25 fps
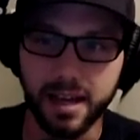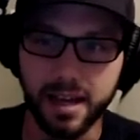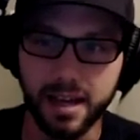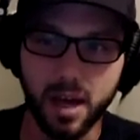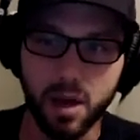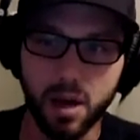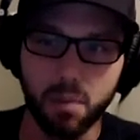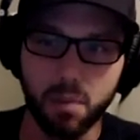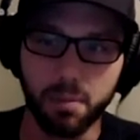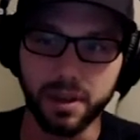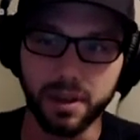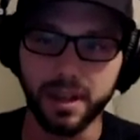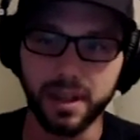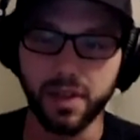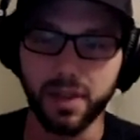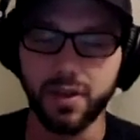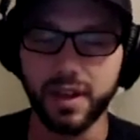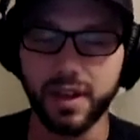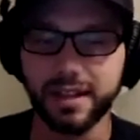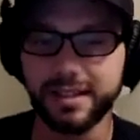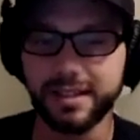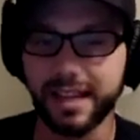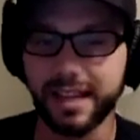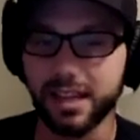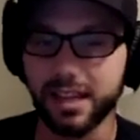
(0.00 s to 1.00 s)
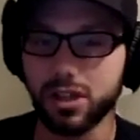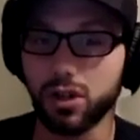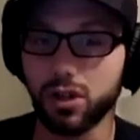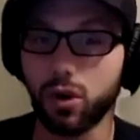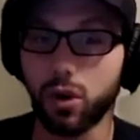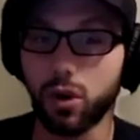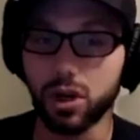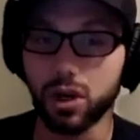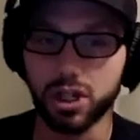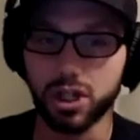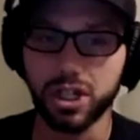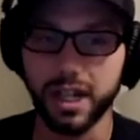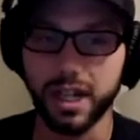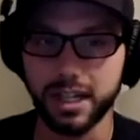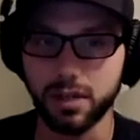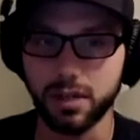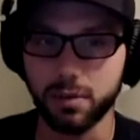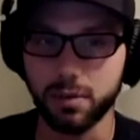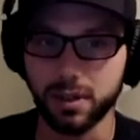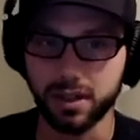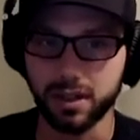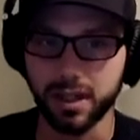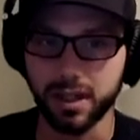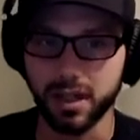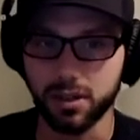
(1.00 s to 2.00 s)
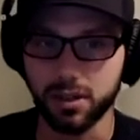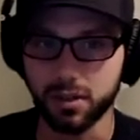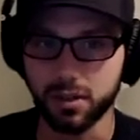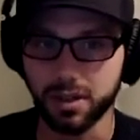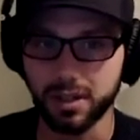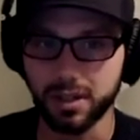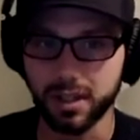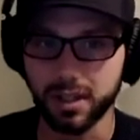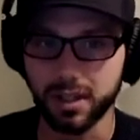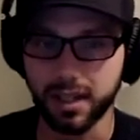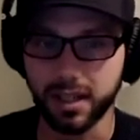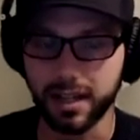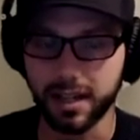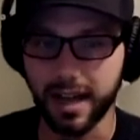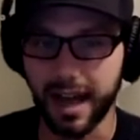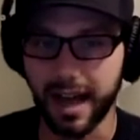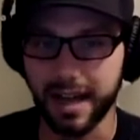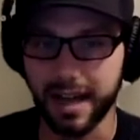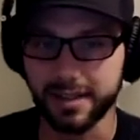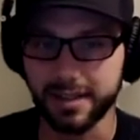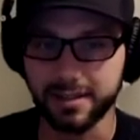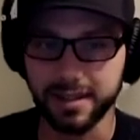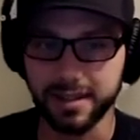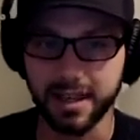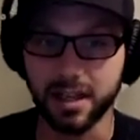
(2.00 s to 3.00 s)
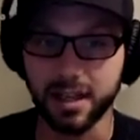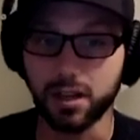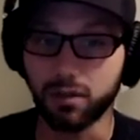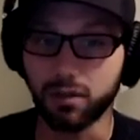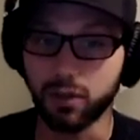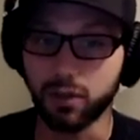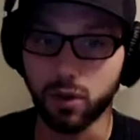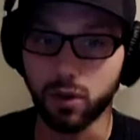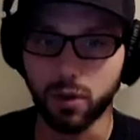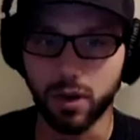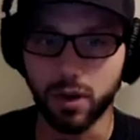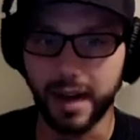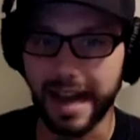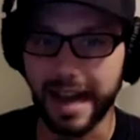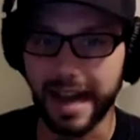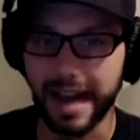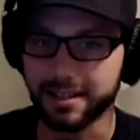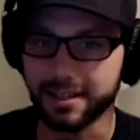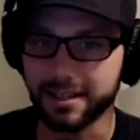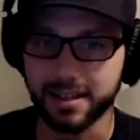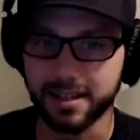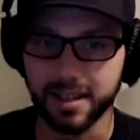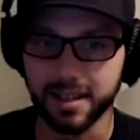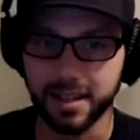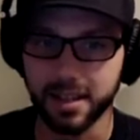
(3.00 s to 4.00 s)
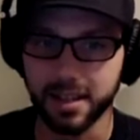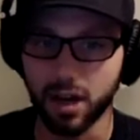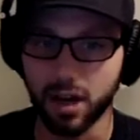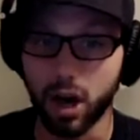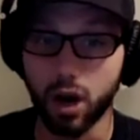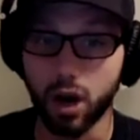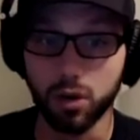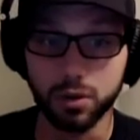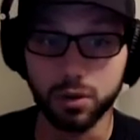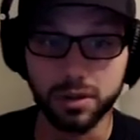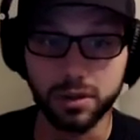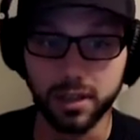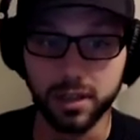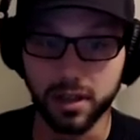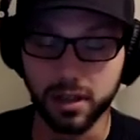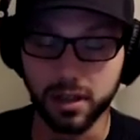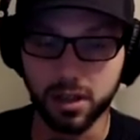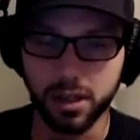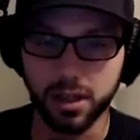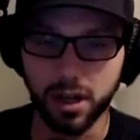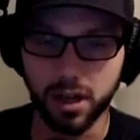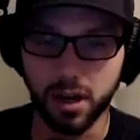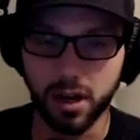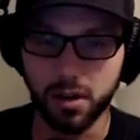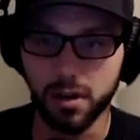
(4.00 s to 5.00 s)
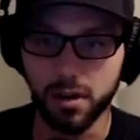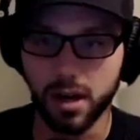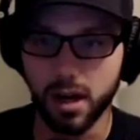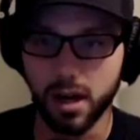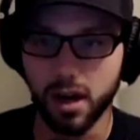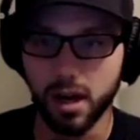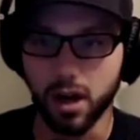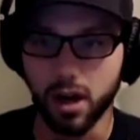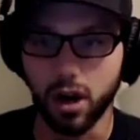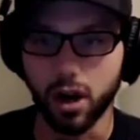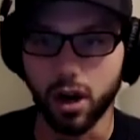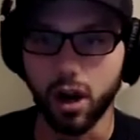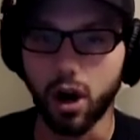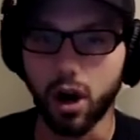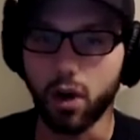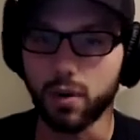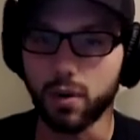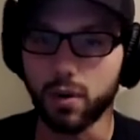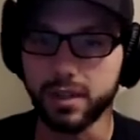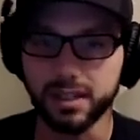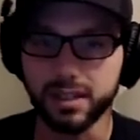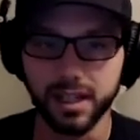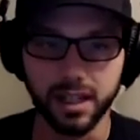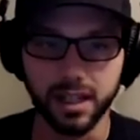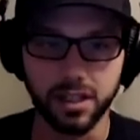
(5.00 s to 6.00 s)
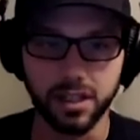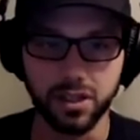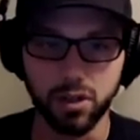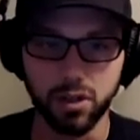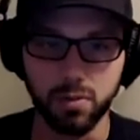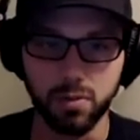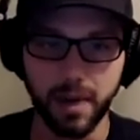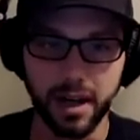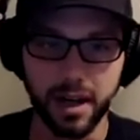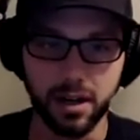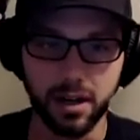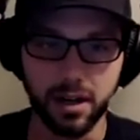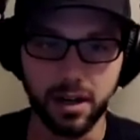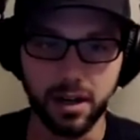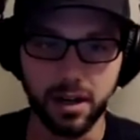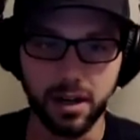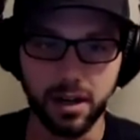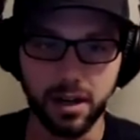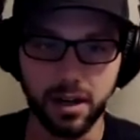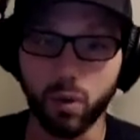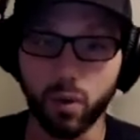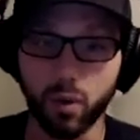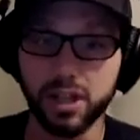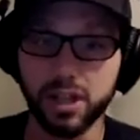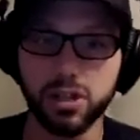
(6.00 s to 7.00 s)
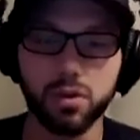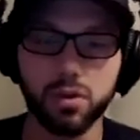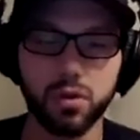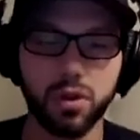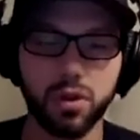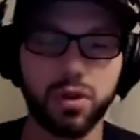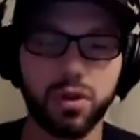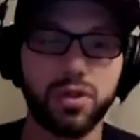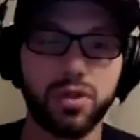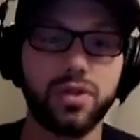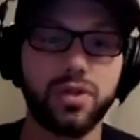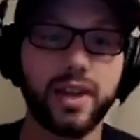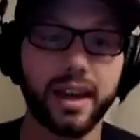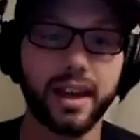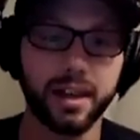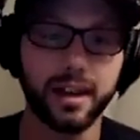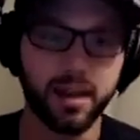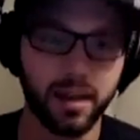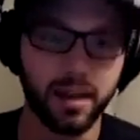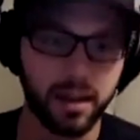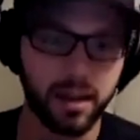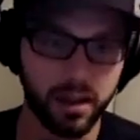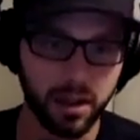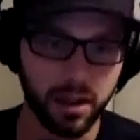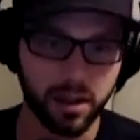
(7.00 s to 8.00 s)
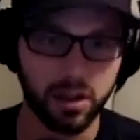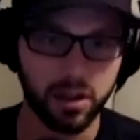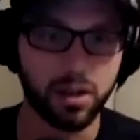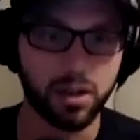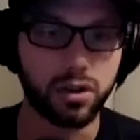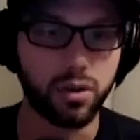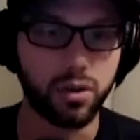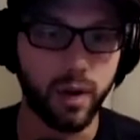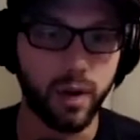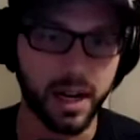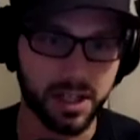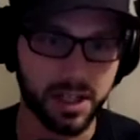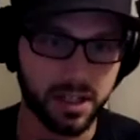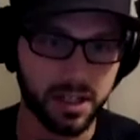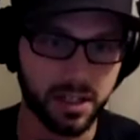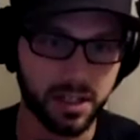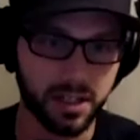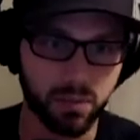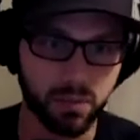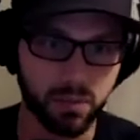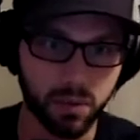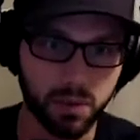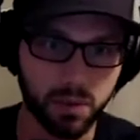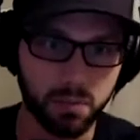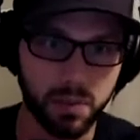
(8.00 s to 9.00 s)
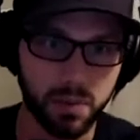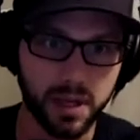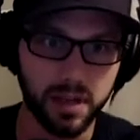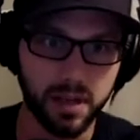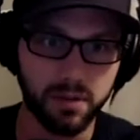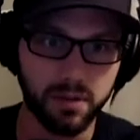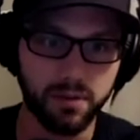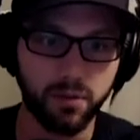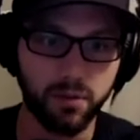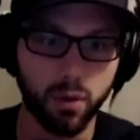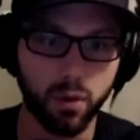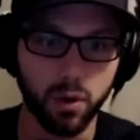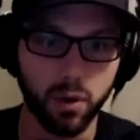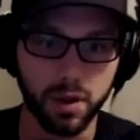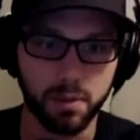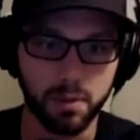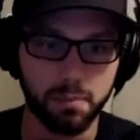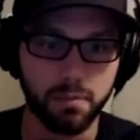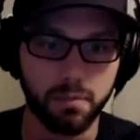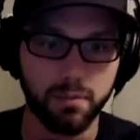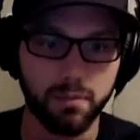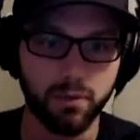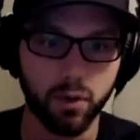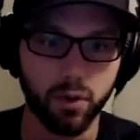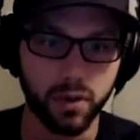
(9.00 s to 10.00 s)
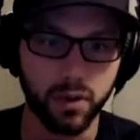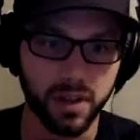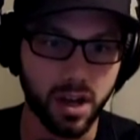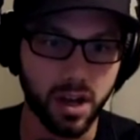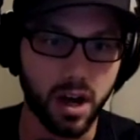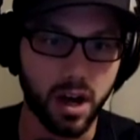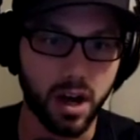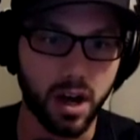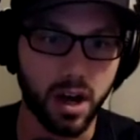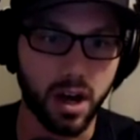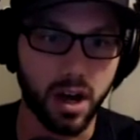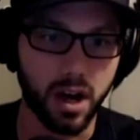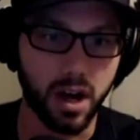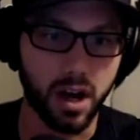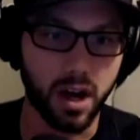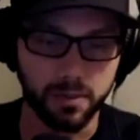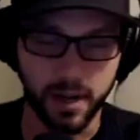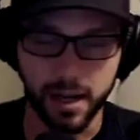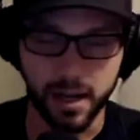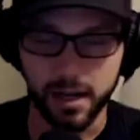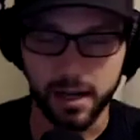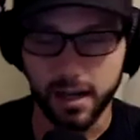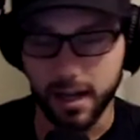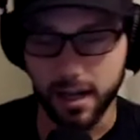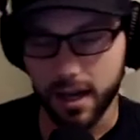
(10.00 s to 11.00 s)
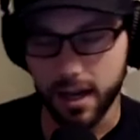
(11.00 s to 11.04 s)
But the things that you're genuinely interested in as the interviewer, as the host of the show, are always going to do better than what you think good questions would be for the audience, right?